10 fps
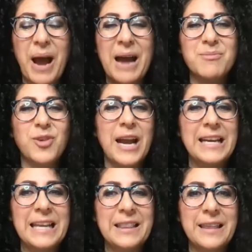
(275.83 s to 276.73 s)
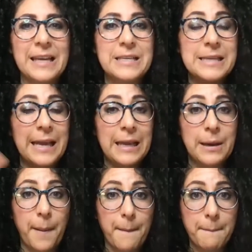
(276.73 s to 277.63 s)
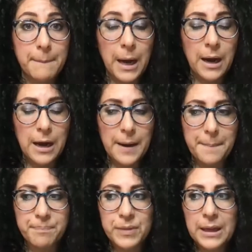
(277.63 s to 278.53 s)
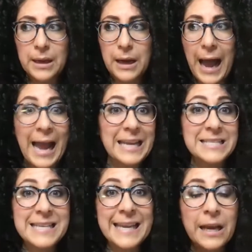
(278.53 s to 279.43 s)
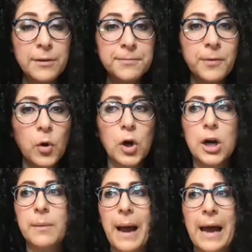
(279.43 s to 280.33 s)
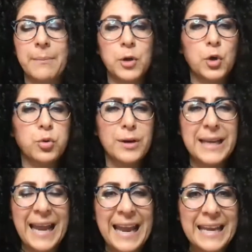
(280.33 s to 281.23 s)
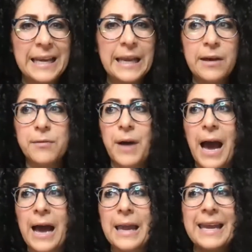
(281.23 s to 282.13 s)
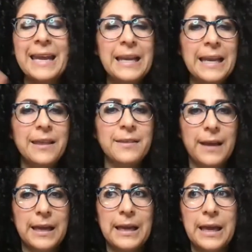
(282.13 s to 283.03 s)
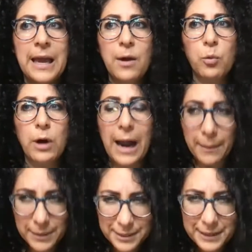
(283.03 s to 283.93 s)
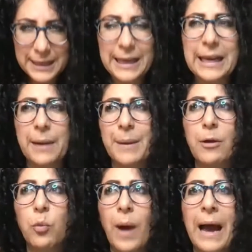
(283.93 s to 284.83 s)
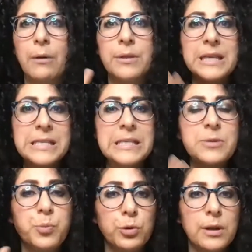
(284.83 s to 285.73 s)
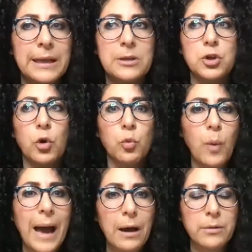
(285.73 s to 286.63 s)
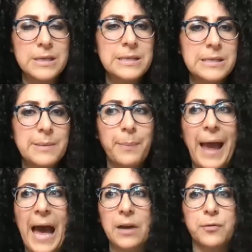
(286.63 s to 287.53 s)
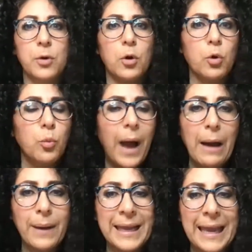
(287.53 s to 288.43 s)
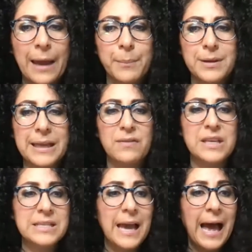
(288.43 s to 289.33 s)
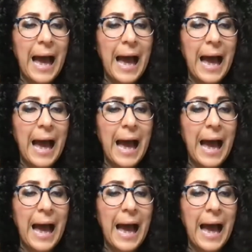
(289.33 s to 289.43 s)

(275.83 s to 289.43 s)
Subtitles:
I'm writing things in idea form. I'm creative. Anything where I'm thinking, I'm like, wow, this is brilliant, or wow, this is impactful, or wow, I can't believe this.